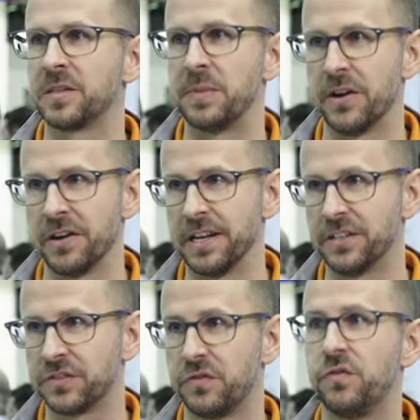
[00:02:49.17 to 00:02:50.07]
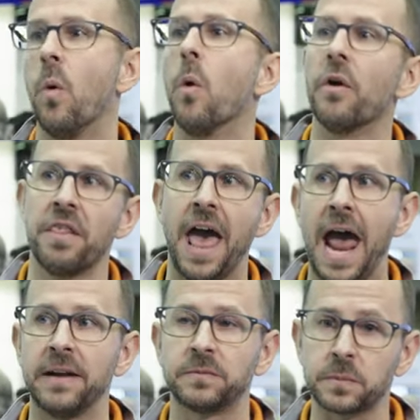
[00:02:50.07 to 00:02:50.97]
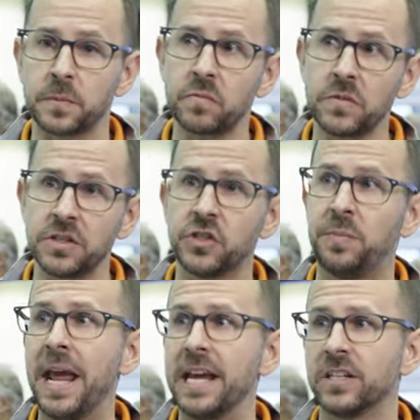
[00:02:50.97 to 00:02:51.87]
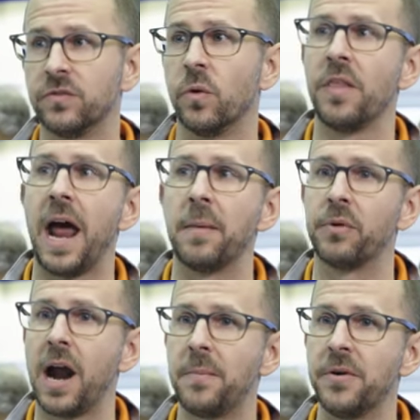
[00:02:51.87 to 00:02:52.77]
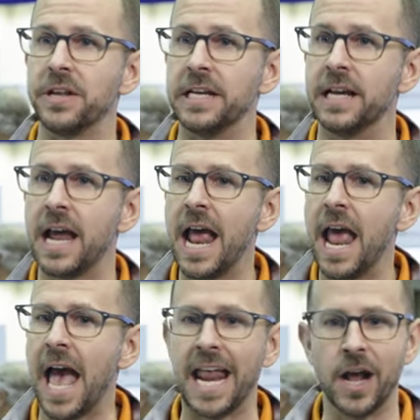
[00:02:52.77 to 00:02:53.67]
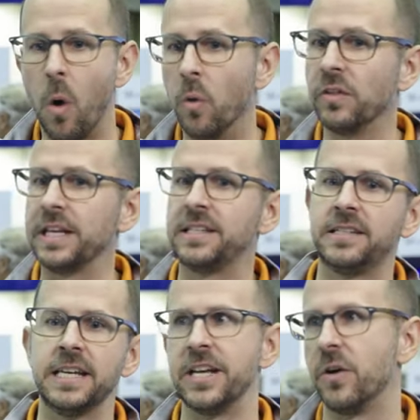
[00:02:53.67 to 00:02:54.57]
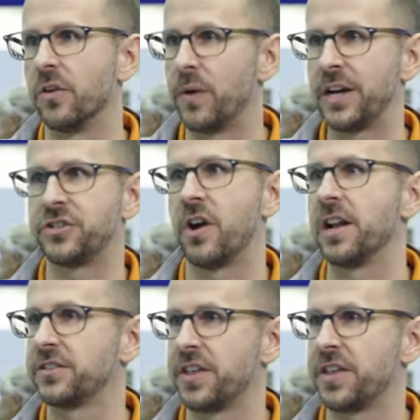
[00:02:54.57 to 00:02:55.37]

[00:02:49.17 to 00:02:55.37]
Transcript: experience for that space for that property. And I only see, you know, the restaurants